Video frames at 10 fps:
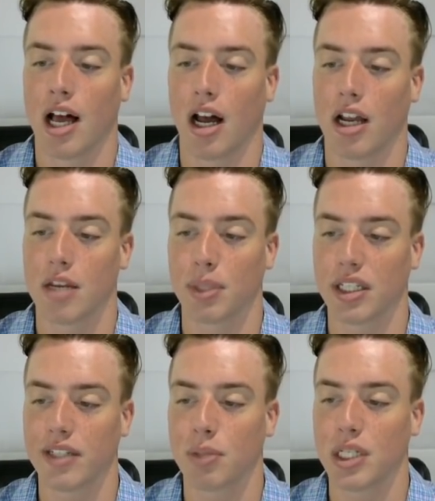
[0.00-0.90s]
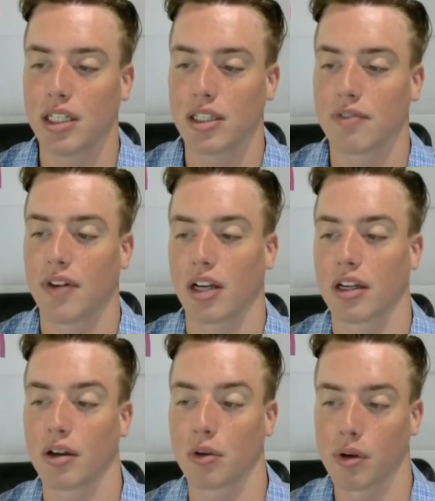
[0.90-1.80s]
He believed we need to define
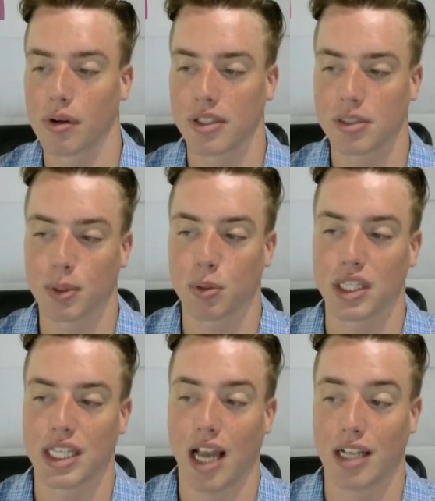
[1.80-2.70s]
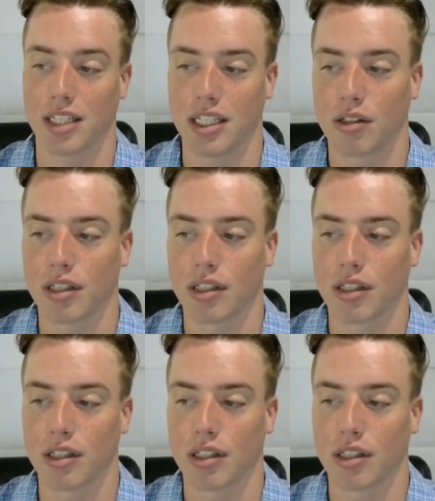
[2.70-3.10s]
congruence between the ideal